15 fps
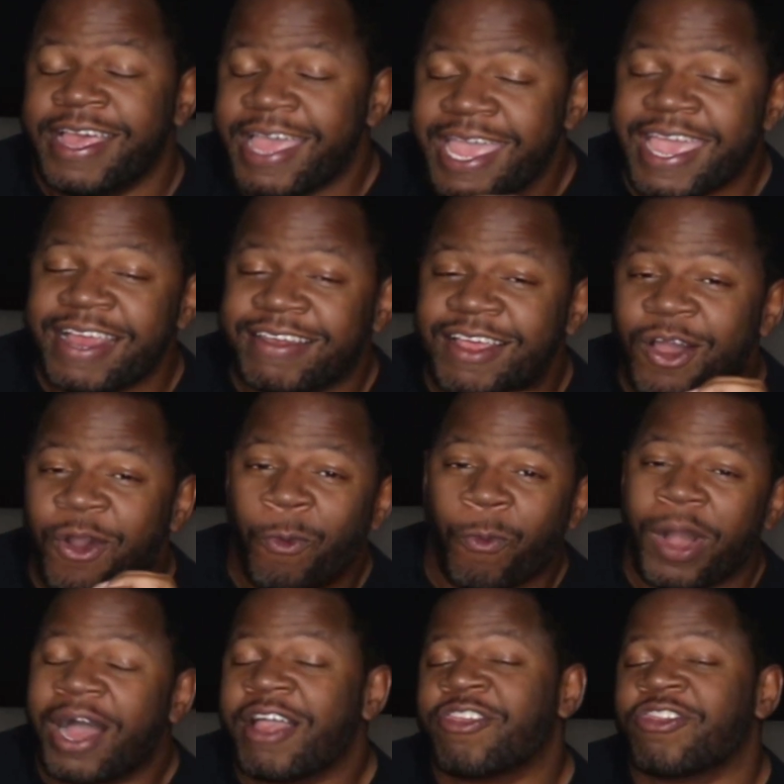It
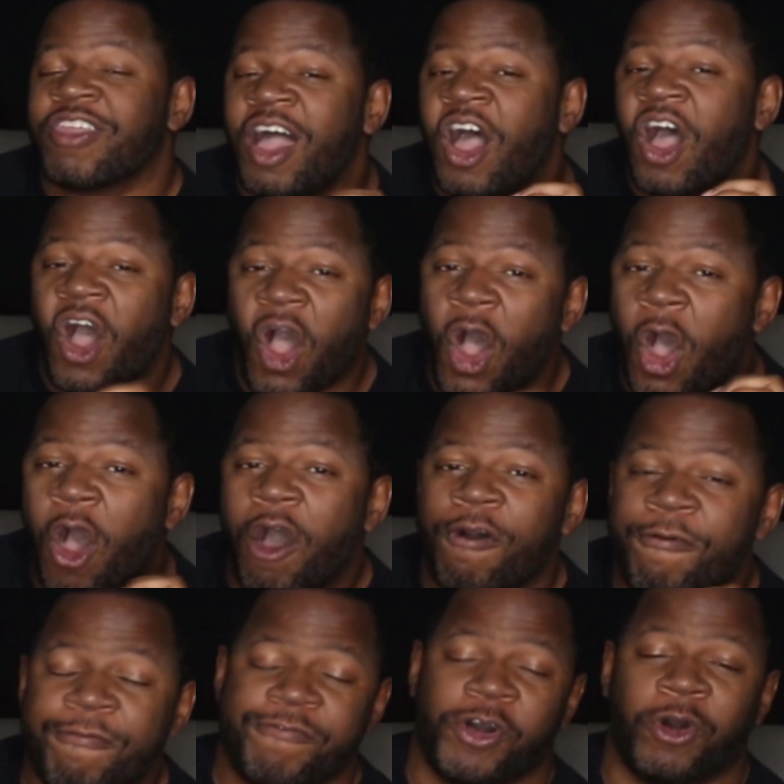was
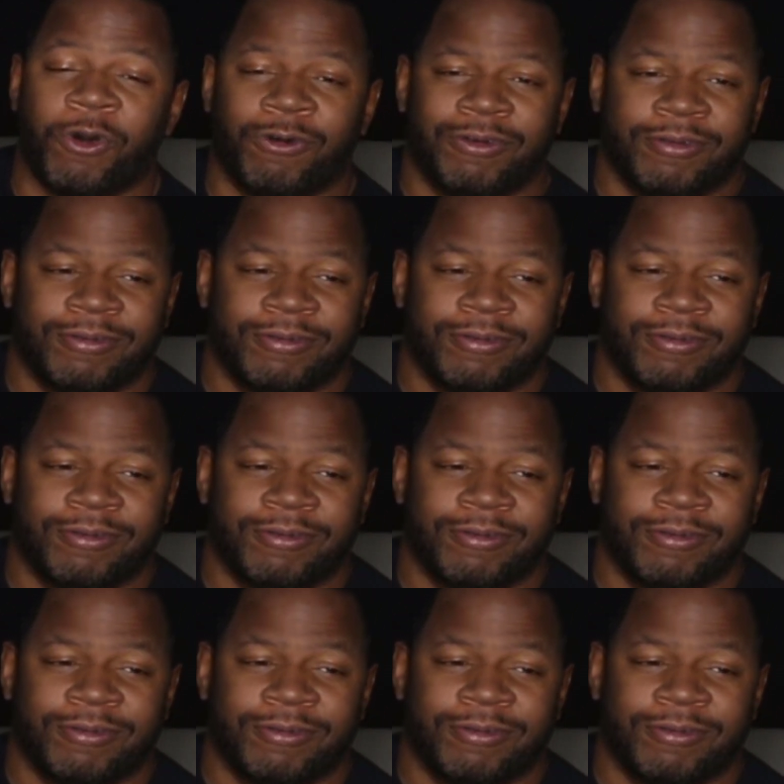awful.